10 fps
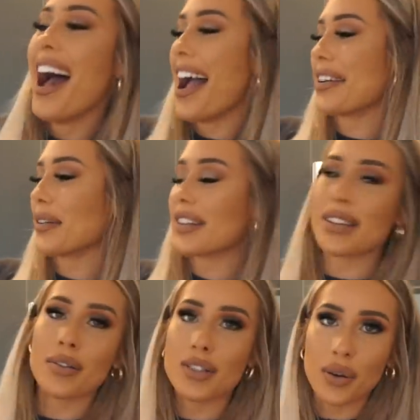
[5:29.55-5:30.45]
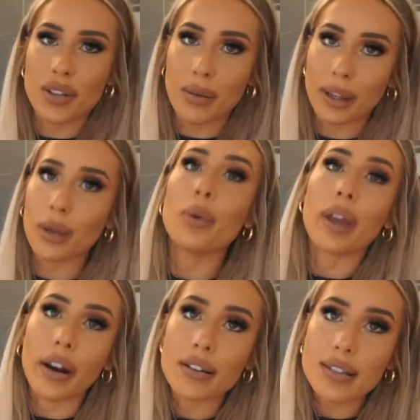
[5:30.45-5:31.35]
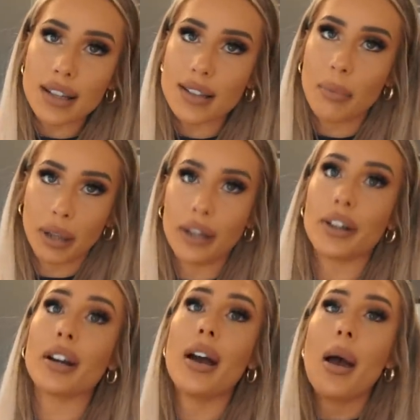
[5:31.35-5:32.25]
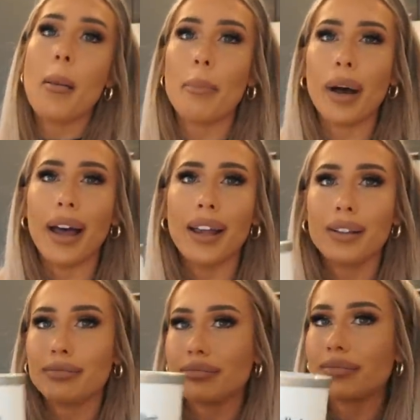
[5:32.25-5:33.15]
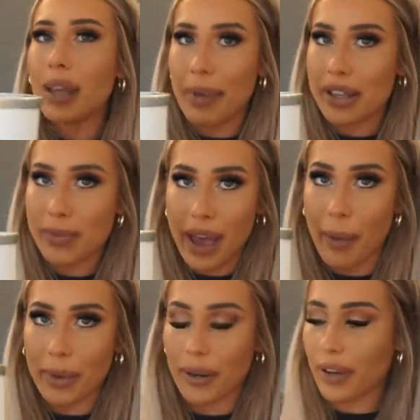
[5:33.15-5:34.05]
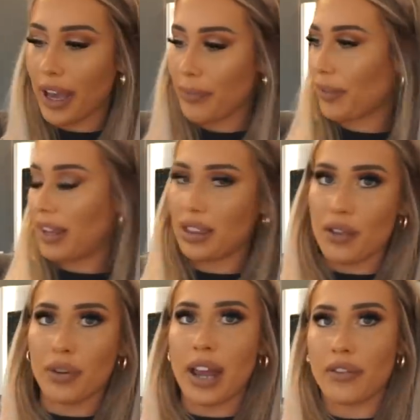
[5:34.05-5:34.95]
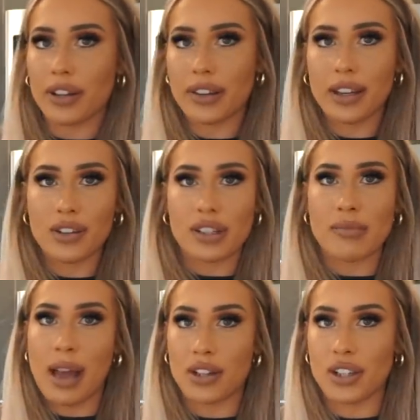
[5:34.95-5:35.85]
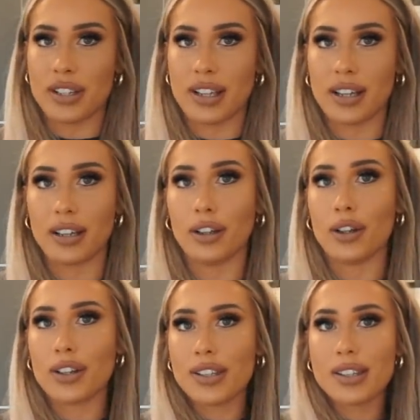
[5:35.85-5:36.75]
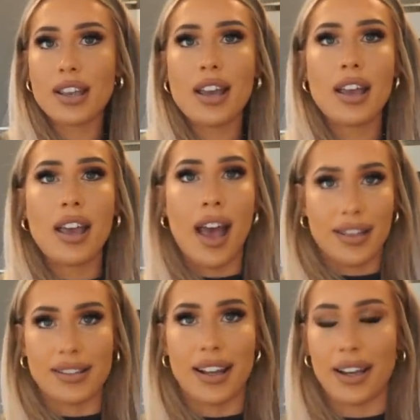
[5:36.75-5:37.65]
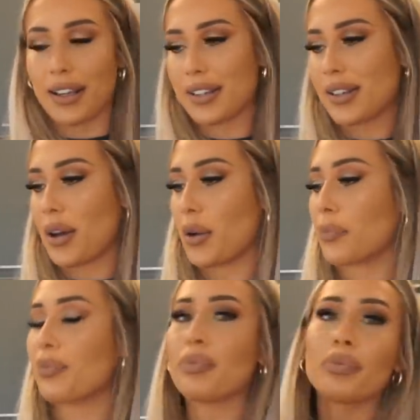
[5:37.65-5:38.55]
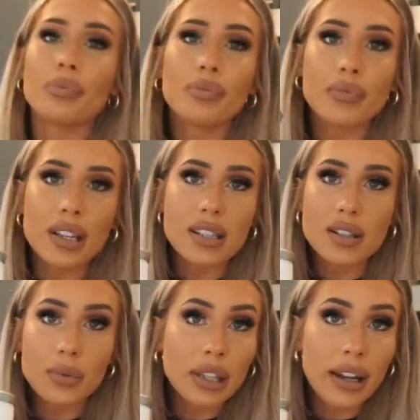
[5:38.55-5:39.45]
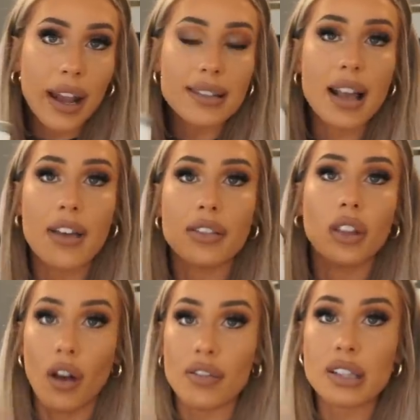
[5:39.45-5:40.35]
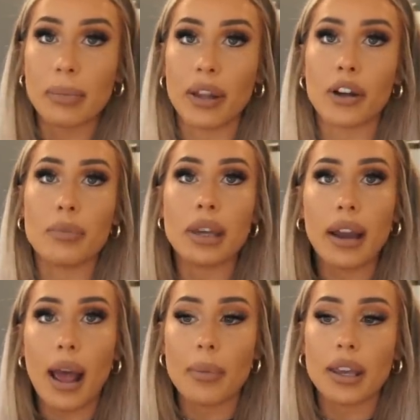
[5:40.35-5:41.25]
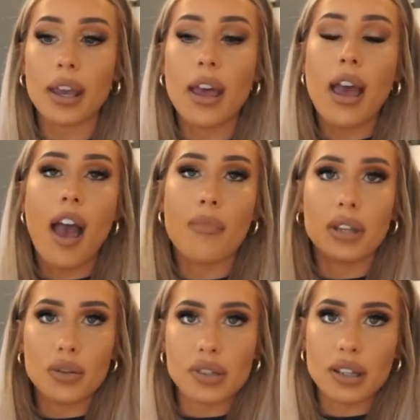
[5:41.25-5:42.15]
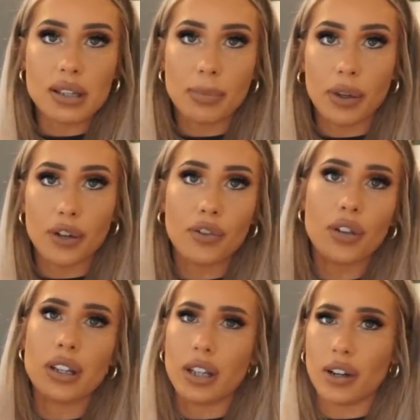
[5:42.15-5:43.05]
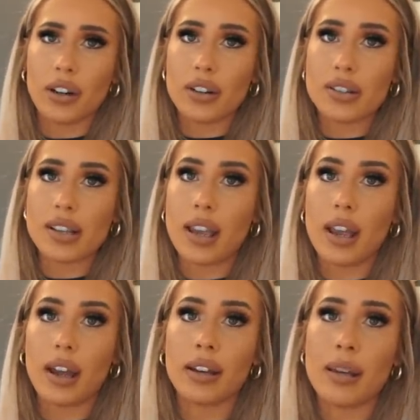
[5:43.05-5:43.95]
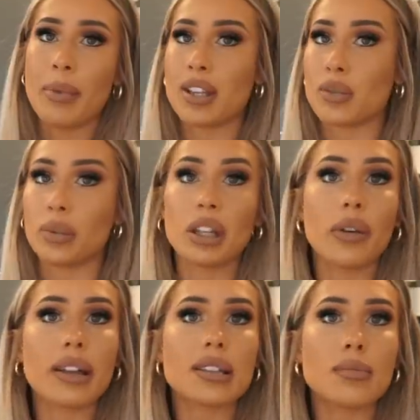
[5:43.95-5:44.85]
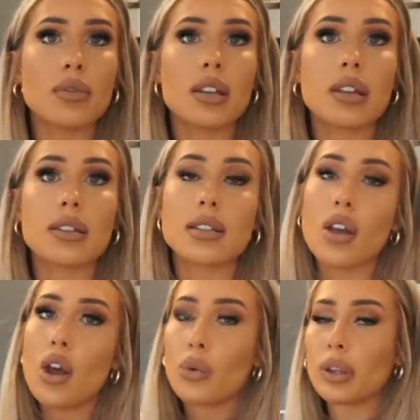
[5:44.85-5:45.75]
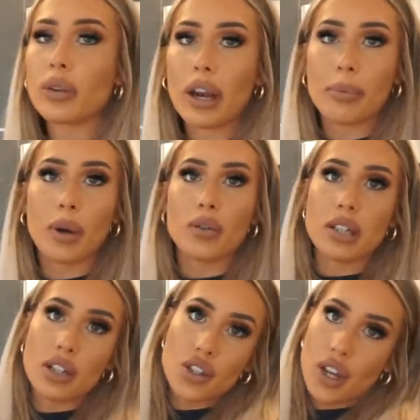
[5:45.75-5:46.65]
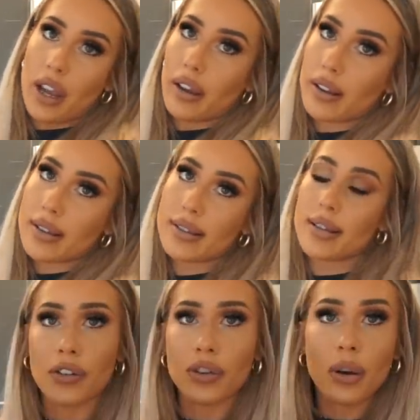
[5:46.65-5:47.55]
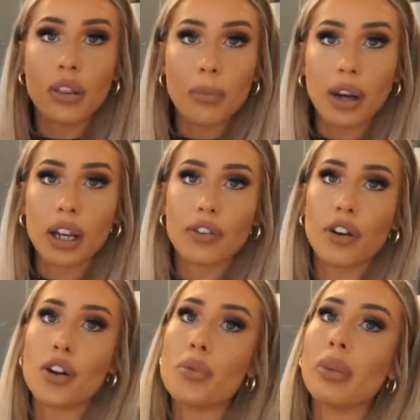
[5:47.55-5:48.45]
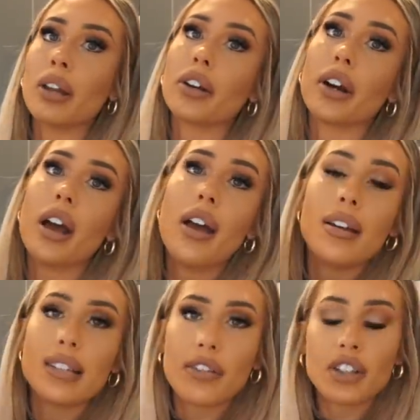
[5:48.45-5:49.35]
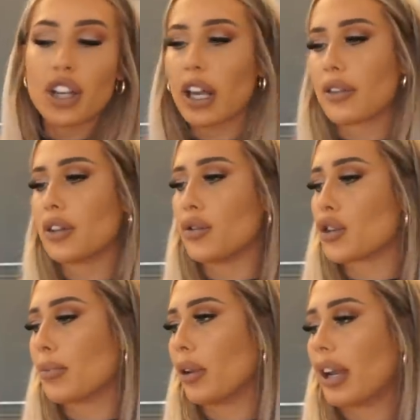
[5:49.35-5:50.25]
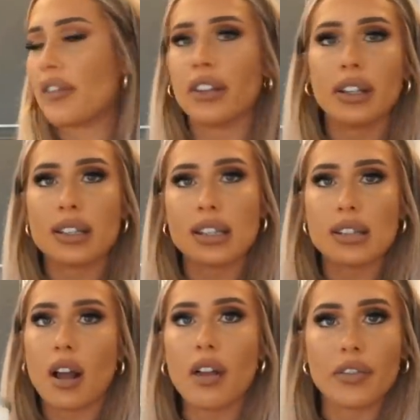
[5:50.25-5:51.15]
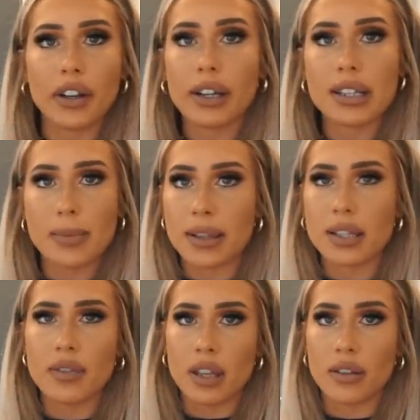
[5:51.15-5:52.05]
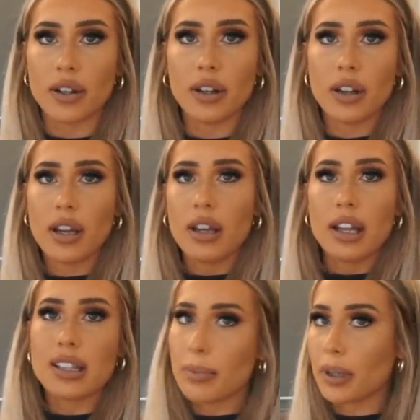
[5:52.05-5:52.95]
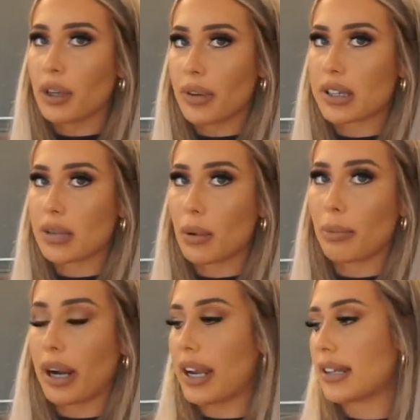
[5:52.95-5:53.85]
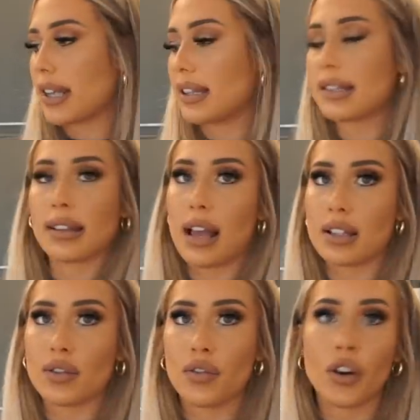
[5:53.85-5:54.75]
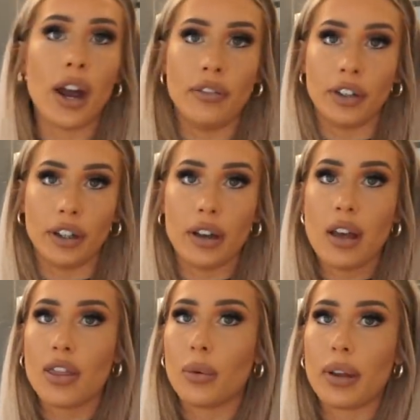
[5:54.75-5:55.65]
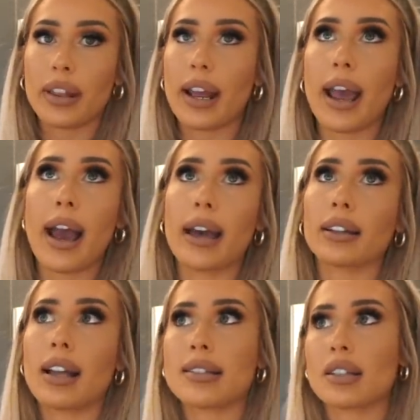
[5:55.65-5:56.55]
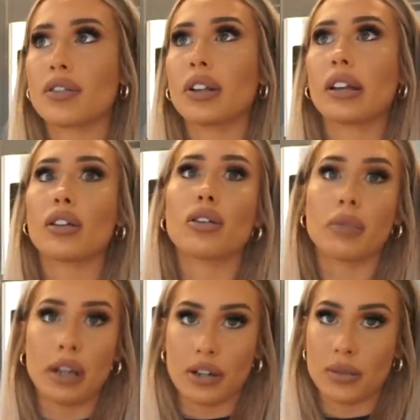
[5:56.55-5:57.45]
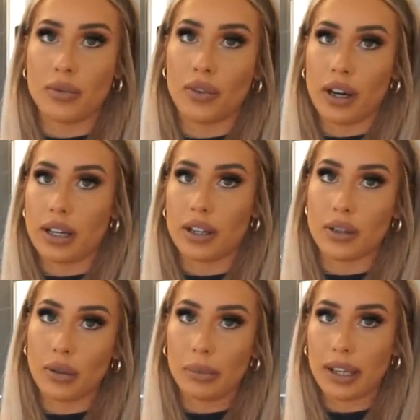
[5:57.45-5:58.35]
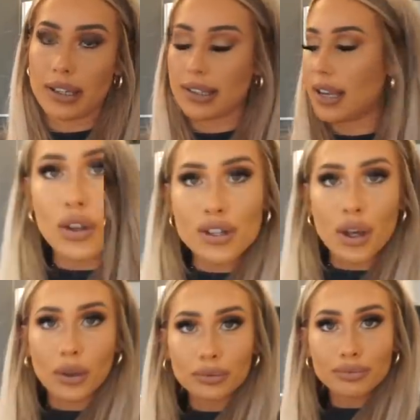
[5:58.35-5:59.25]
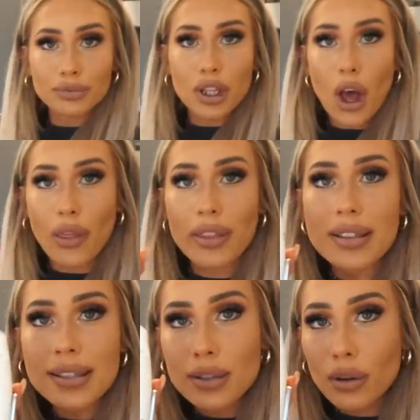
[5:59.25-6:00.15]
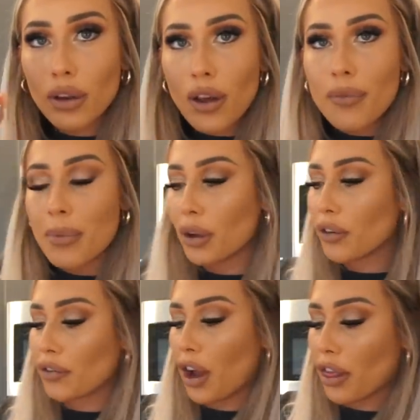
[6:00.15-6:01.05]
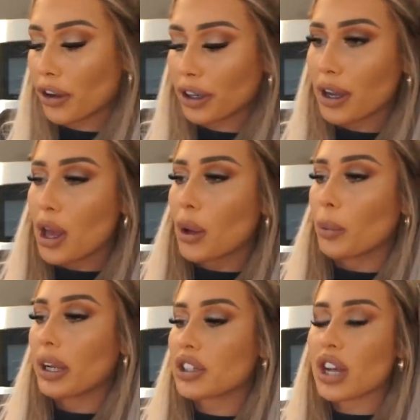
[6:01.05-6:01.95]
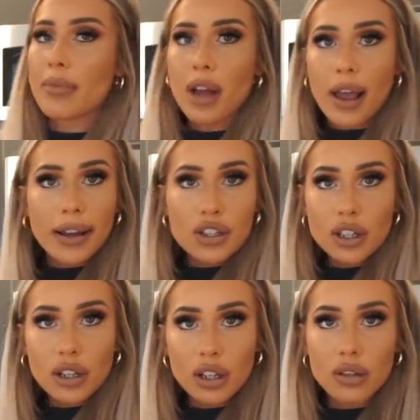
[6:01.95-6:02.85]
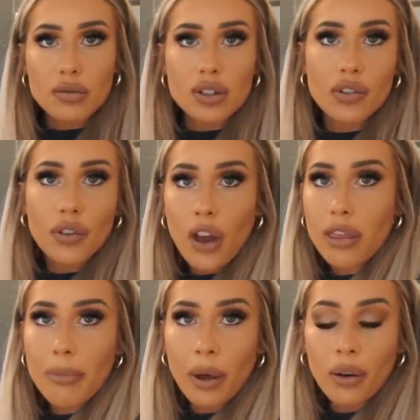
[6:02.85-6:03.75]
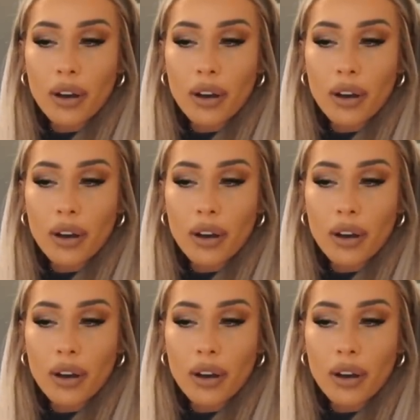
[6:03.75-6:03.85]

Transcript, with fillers: I know that sounds so dumb, like who cares? It's a blender, but it makes me happy, okay? I love when everything just matches and looks aesthetic. So this is really nice. I love this blender. Me and Abby have been using this blender for years and it makes really great smoothies, really great protein shakes. If you're on the market for a new blender, definitely check out the NutriBullet. I feel like this is not very expensive either. It's a pretty reasonable price and these last forever. The one that I had lasted for like three years before I needed to replace I it. I also got this little milk frother, which I'm not actually gonna use to froth milk.